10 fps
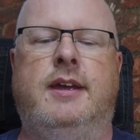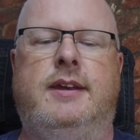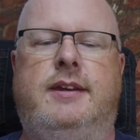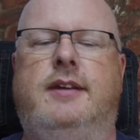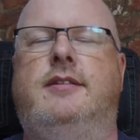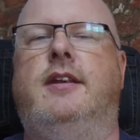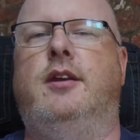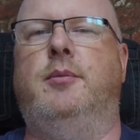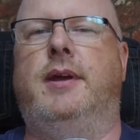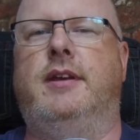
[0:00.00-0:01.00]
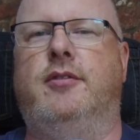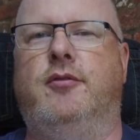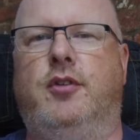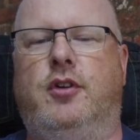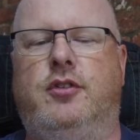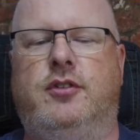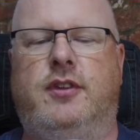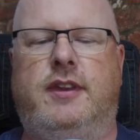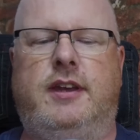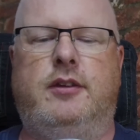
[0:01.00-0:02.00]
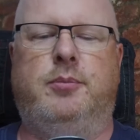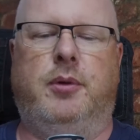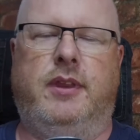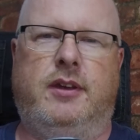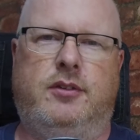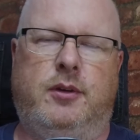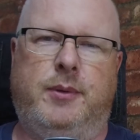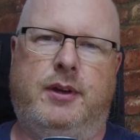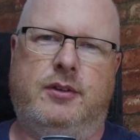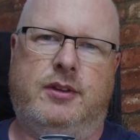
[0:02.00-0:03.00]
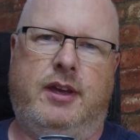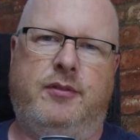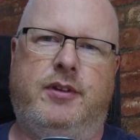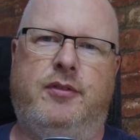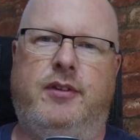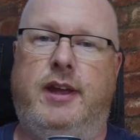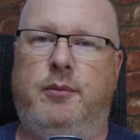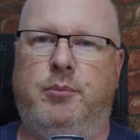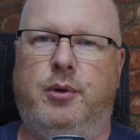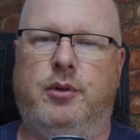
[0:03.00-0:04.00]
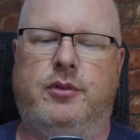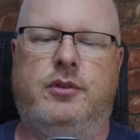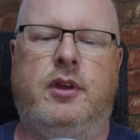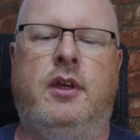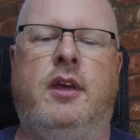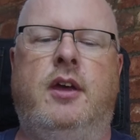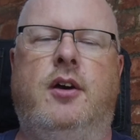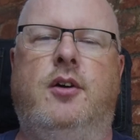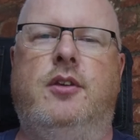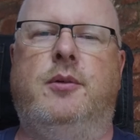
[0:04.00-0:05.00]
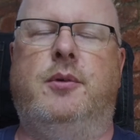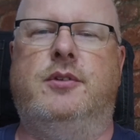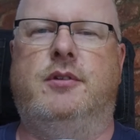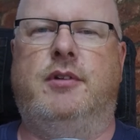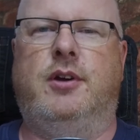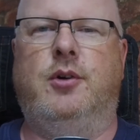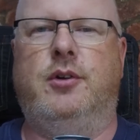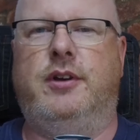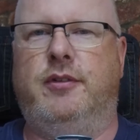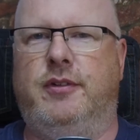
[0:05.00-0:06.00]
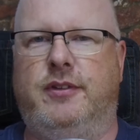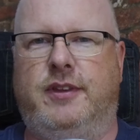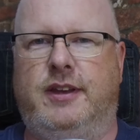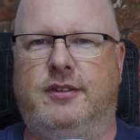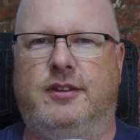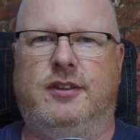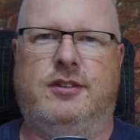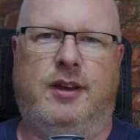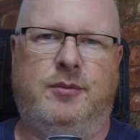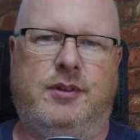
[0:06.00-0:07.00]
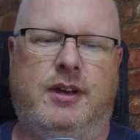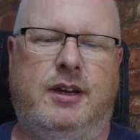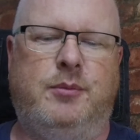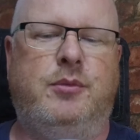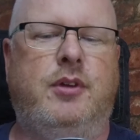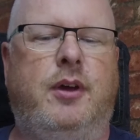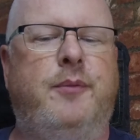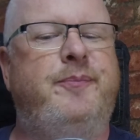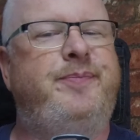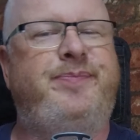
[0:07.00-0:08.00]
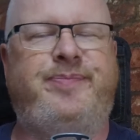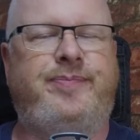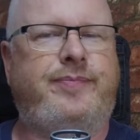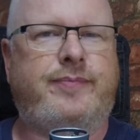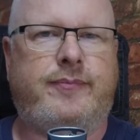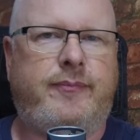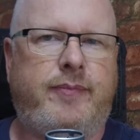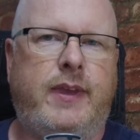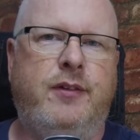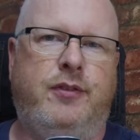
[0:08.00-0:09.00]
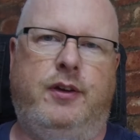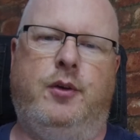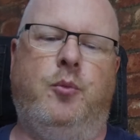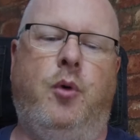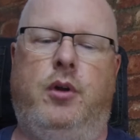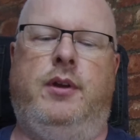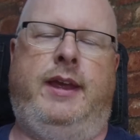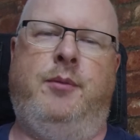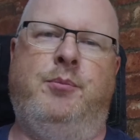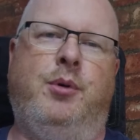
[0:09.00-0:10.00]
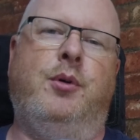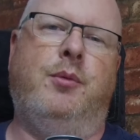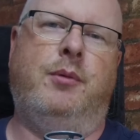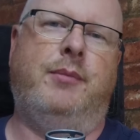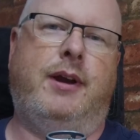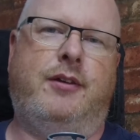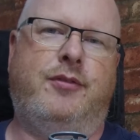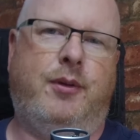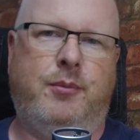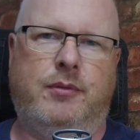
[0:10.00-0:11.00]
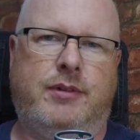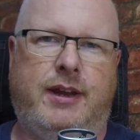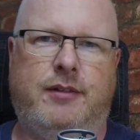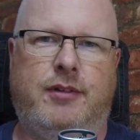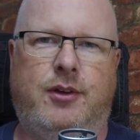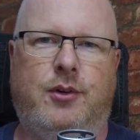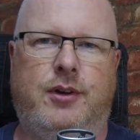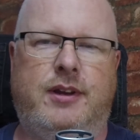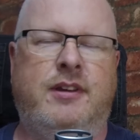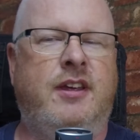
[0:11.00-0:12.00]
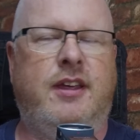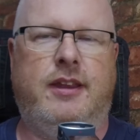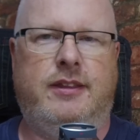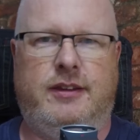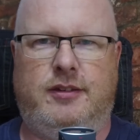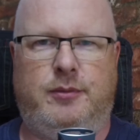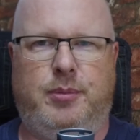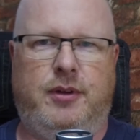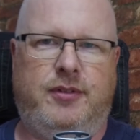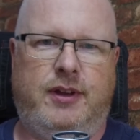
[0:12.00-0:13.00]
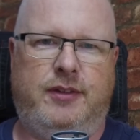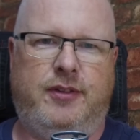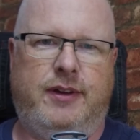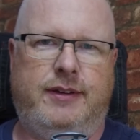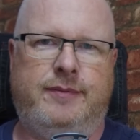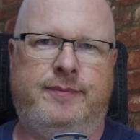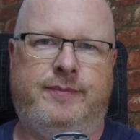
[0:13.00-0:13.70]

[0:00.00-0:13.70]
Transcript: Yes, they do make different versions of these, but that's only because they have different inputs, or they want to record different things at the same time. So for one input, one microphone, one kind of recording, this is perfectly fine.